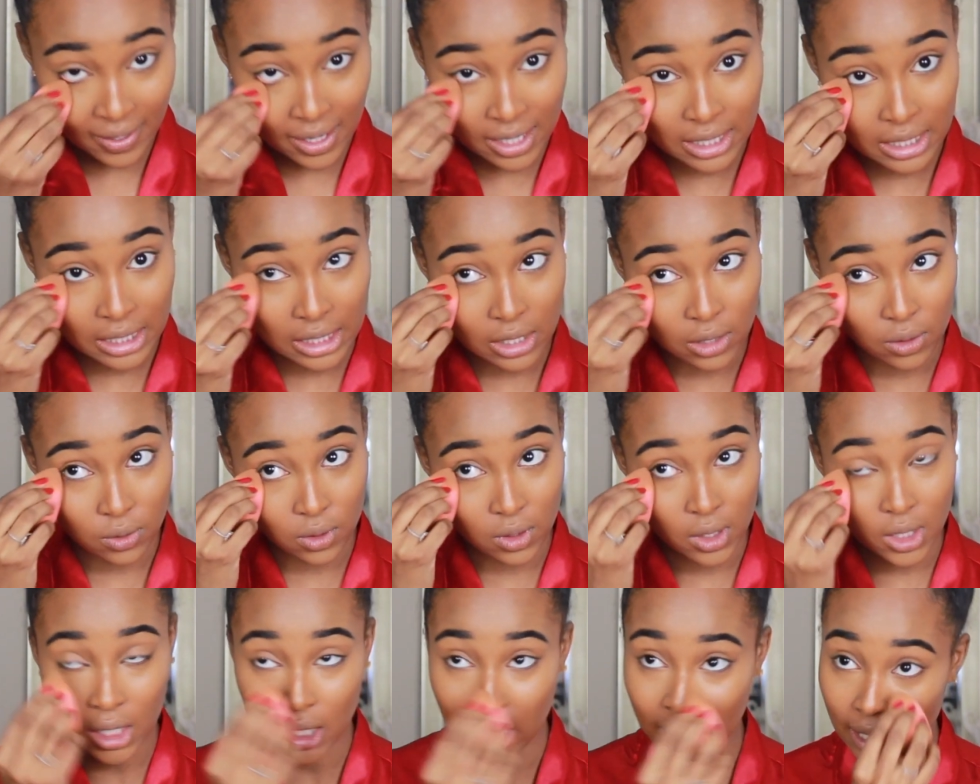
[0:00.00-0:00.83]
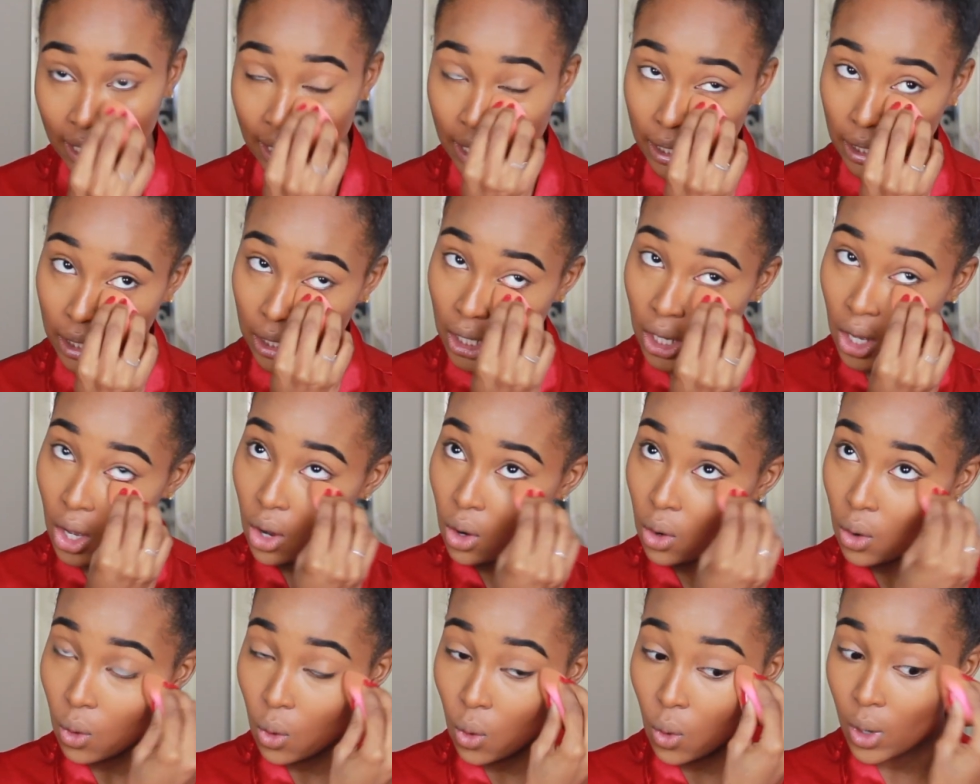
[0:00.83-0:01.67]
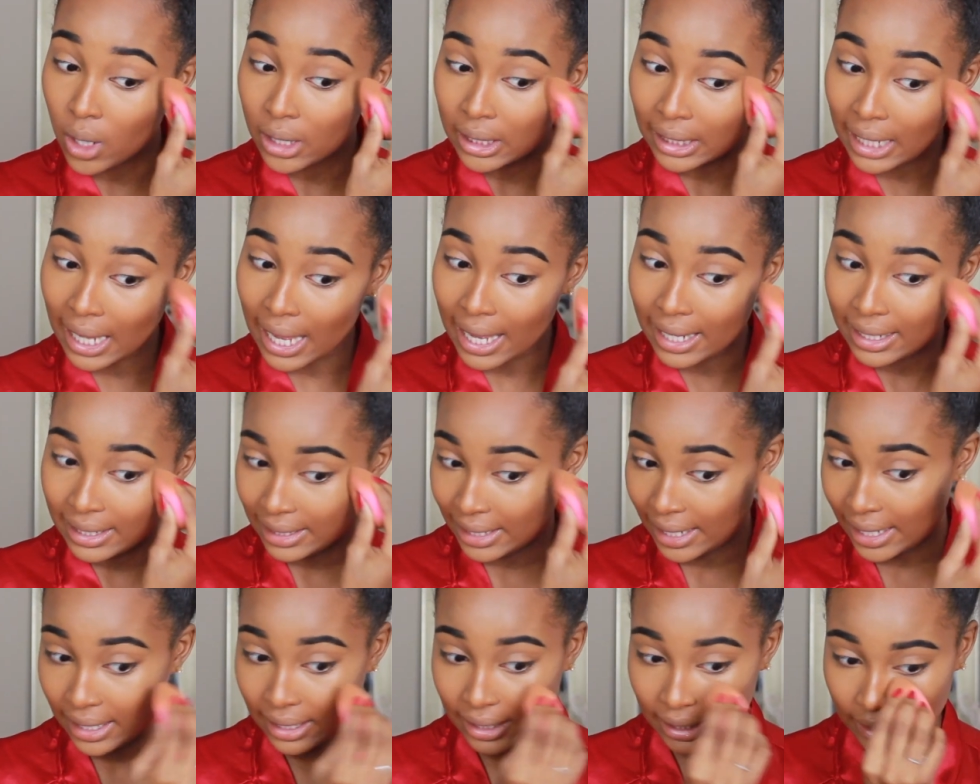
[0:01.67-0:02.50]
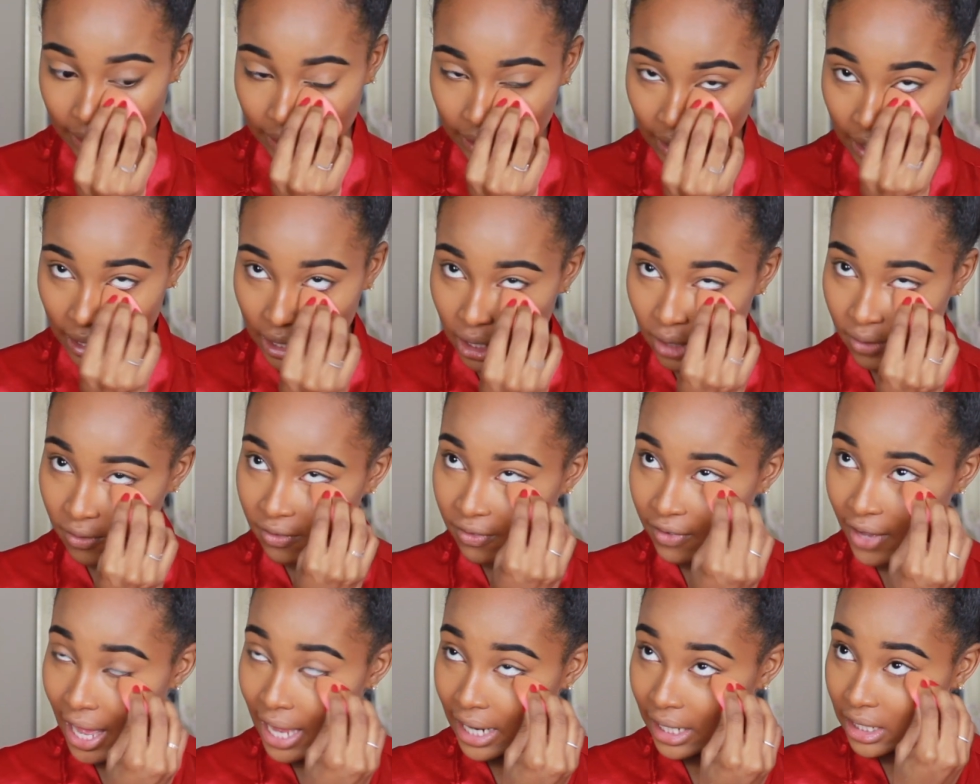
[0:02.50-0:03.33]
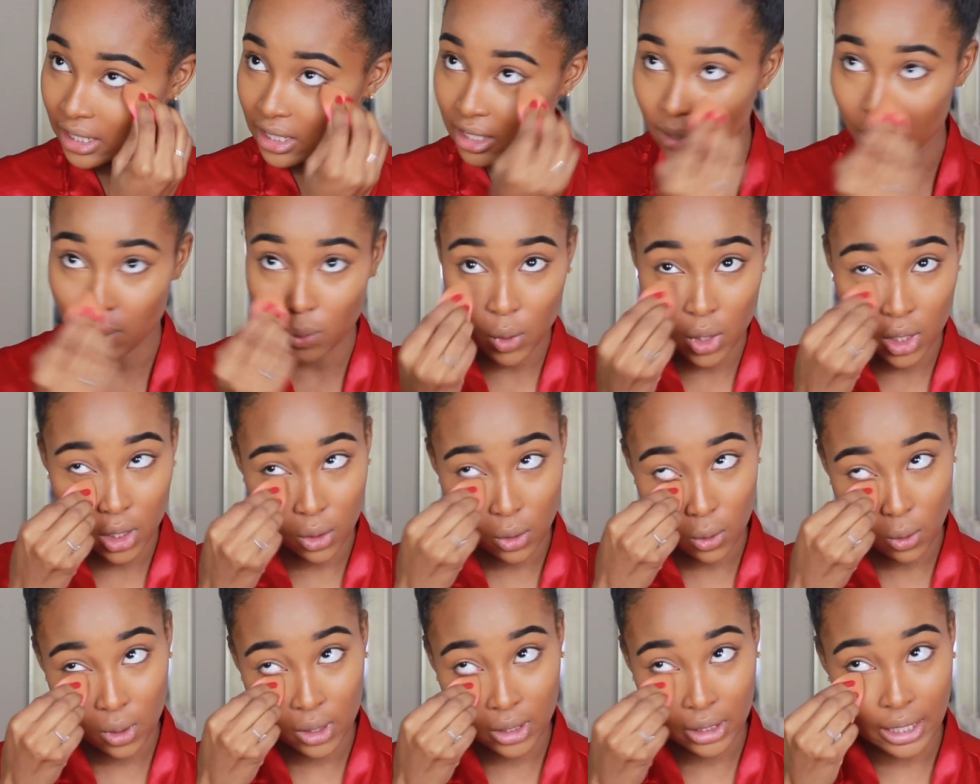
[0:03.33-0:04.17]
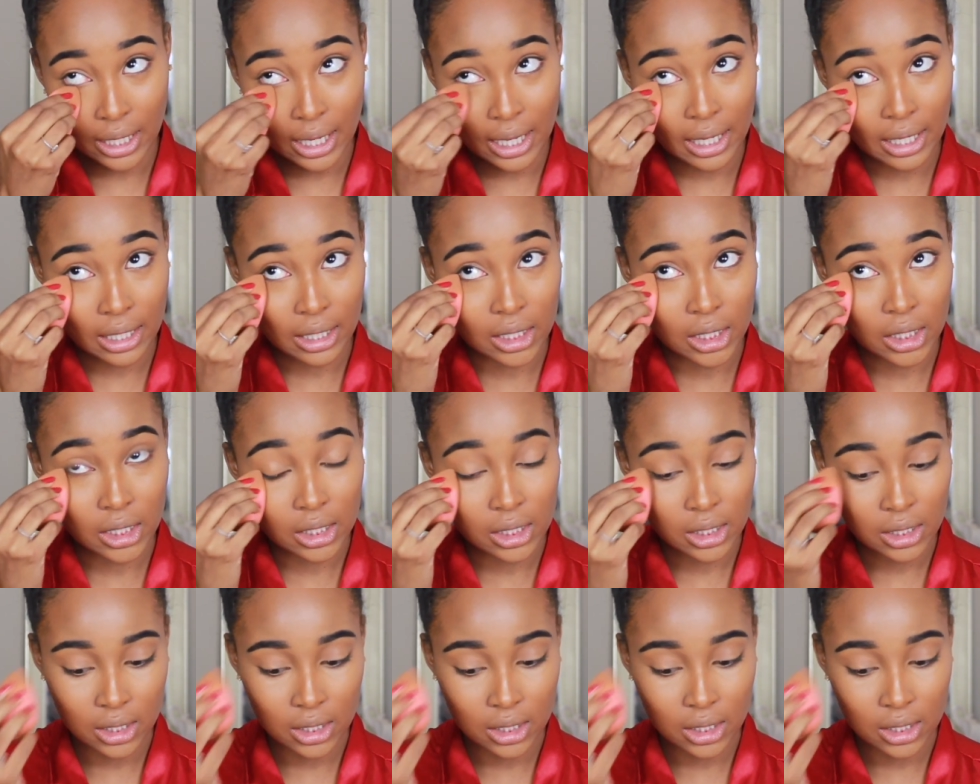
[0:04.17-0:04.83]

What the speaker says: That's another thing. Like online dating, like finding someone online.